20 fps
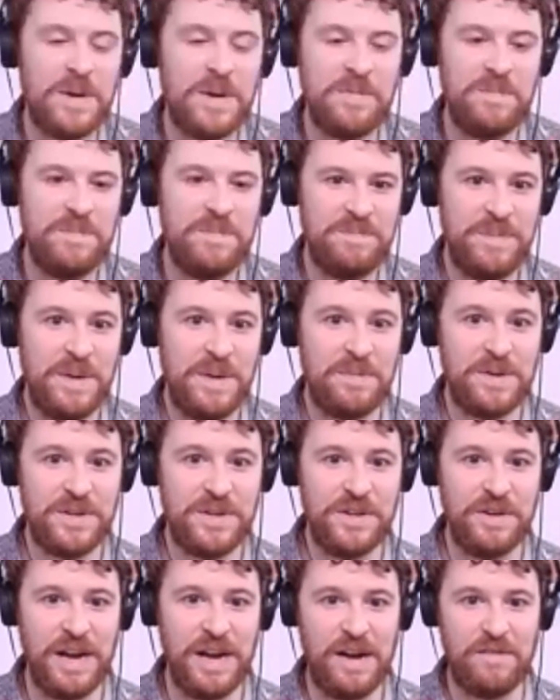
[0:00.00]
many people do
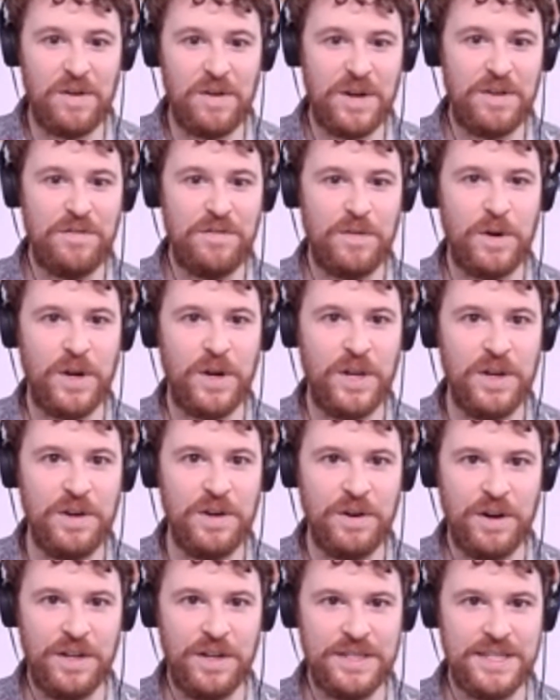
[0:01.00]
you have working for
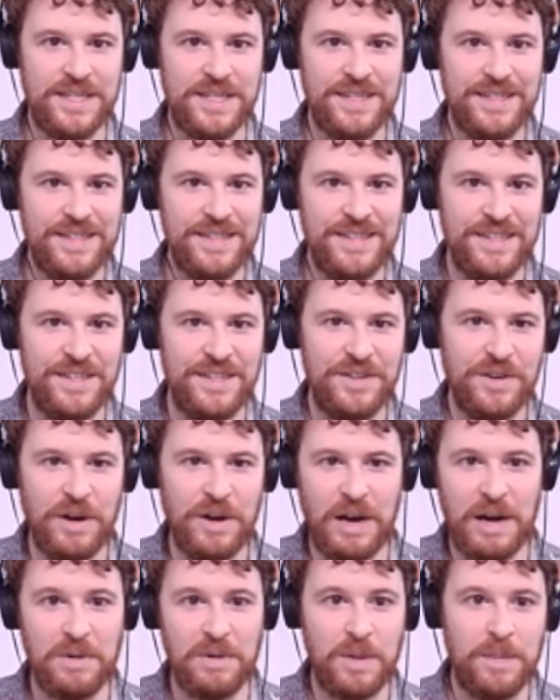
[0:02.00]
you? Or do you go
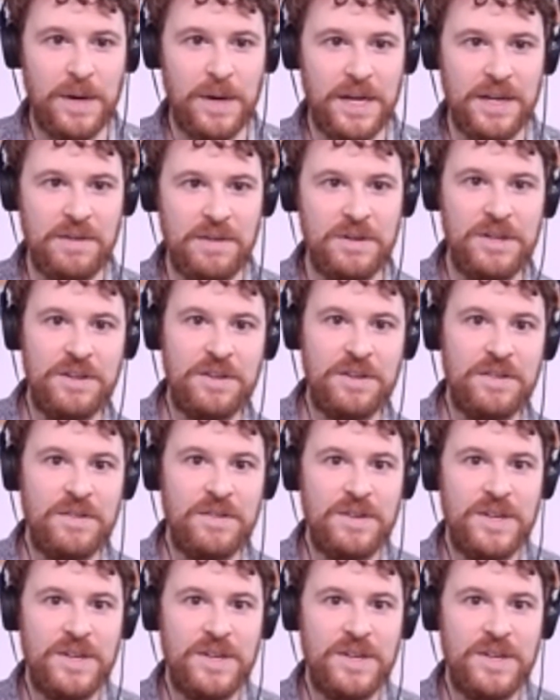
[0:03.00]
out with a buddy when you